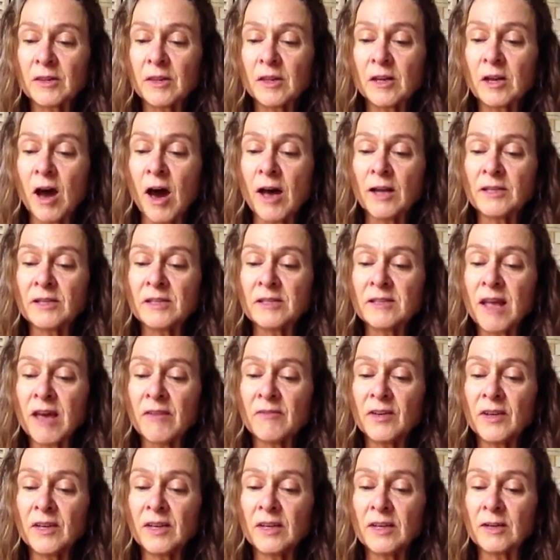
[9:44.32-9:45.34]
goddess
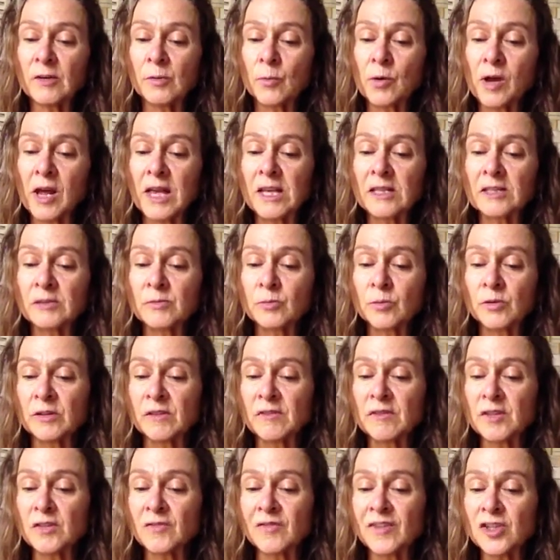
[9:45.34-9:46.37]
Devi, and as one
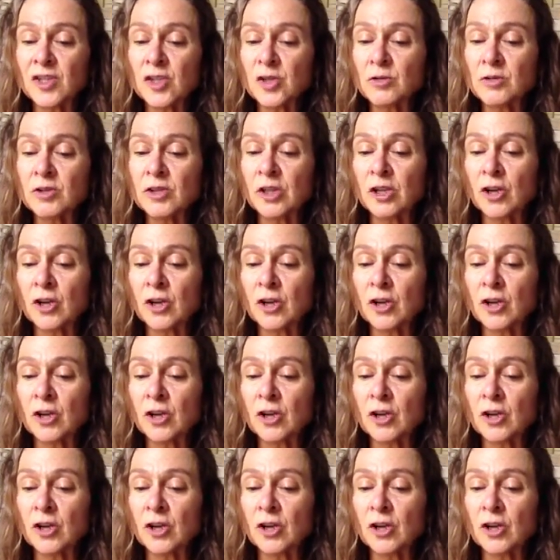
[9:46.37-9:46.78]
of the Vishnu's